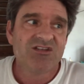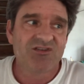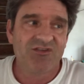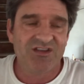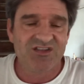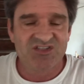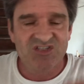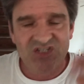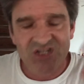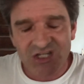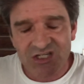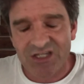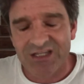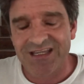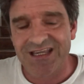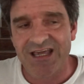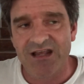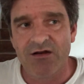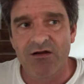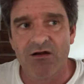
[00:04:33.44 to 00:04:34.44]
so that she could
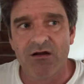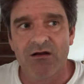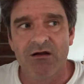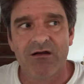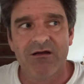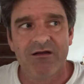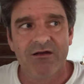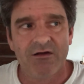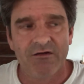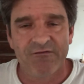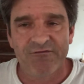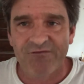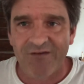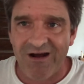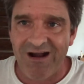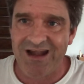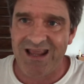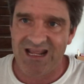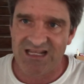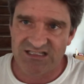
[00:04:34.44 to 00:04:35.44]
get her
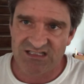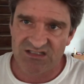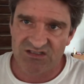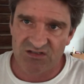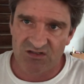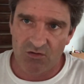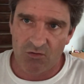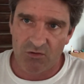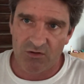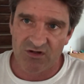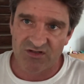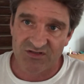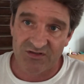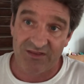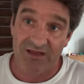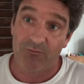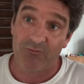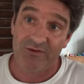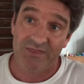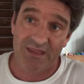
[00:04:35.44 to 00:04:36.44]
finances in order, so
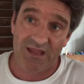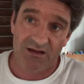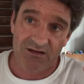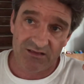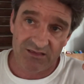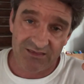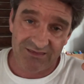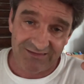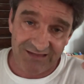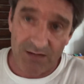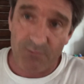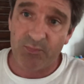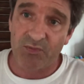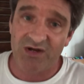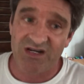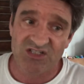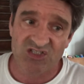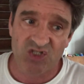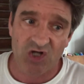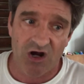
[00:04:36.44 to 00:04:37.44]
that when they did
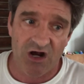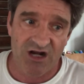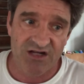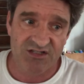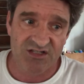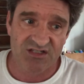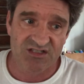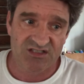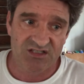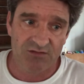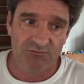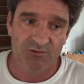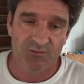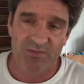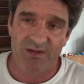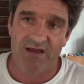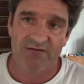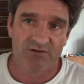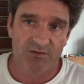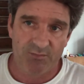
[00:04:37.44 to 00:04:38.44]
bring charges, she would
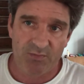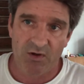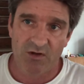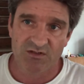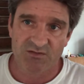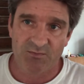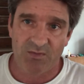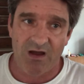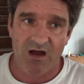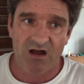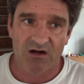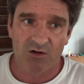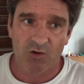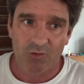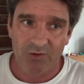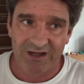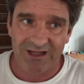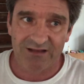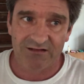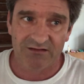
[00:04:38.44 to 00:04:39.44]
be able to post bond
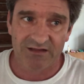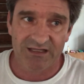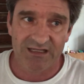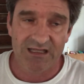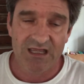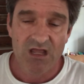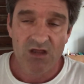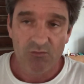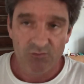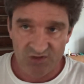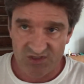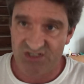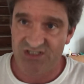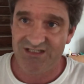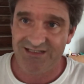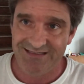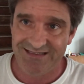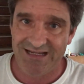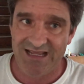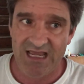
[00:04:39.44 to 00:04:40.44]
quickly, which
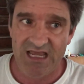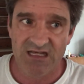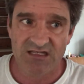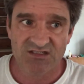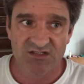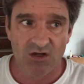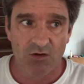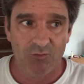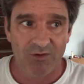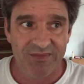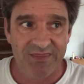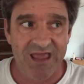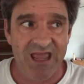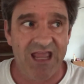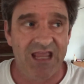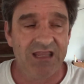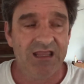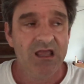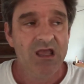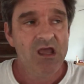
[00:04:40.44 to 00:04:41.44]
she did. So when
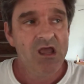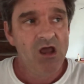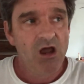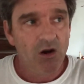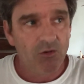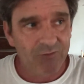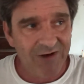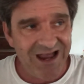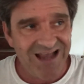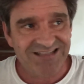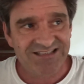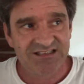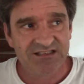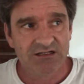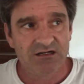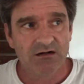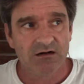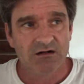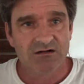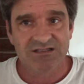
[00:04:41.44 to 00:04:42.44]
they arrested
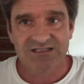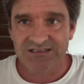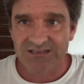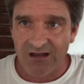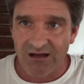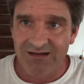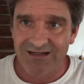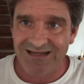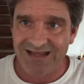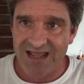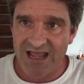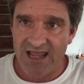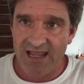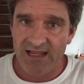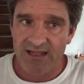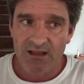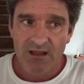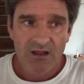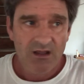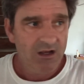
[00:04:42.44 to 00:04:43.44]
her
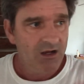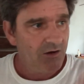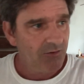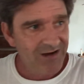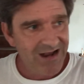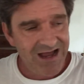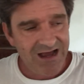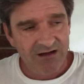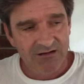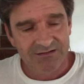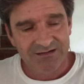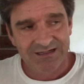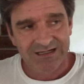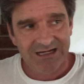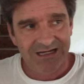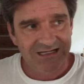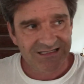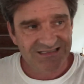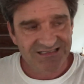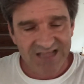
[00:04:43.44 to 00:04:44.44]
Sunday
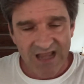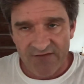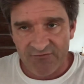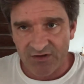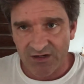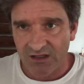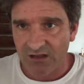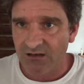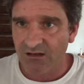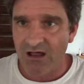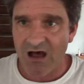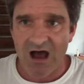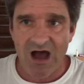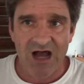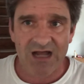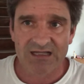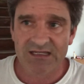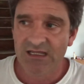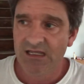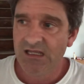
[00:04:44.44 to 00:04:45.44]
around 7
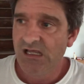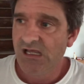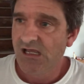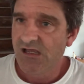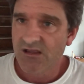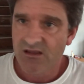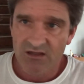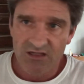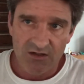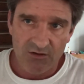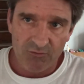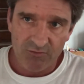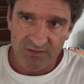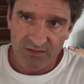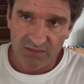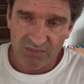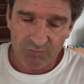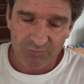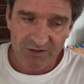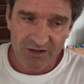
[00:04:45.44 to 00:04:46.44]
o'clock,
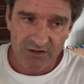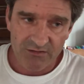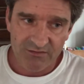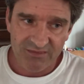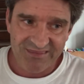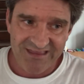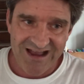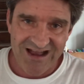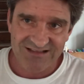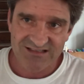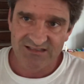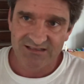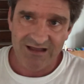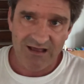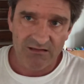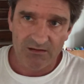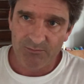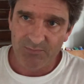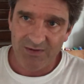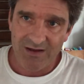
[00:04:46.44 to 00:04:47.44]
with a
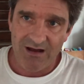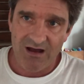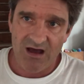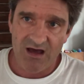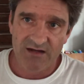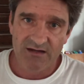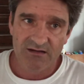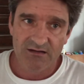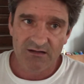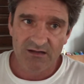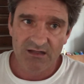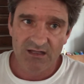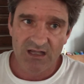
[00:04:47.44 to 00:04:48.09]
$300,000 bond,